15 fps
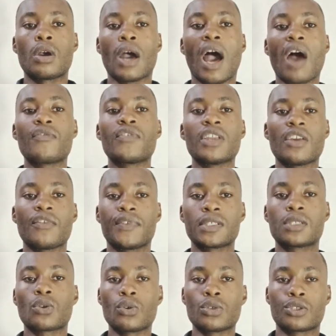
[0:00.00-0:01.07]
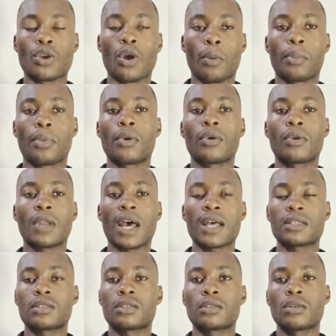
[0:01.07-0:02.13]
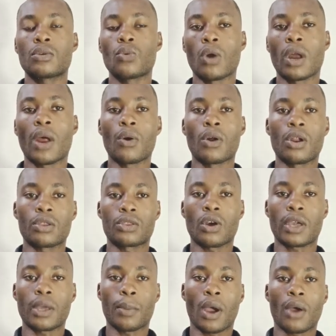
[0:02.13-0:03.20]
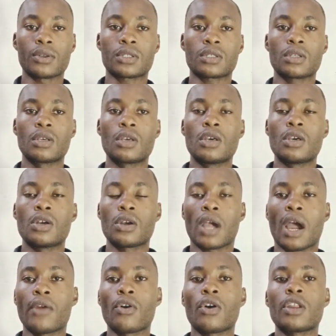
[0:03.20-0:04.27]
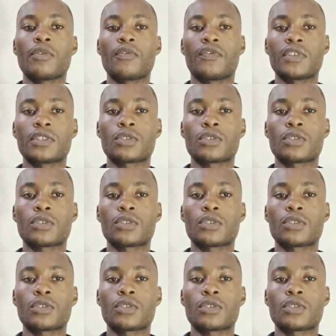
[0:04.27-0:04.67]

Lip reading: having a physical shop. That's what I want to talk about. You can run a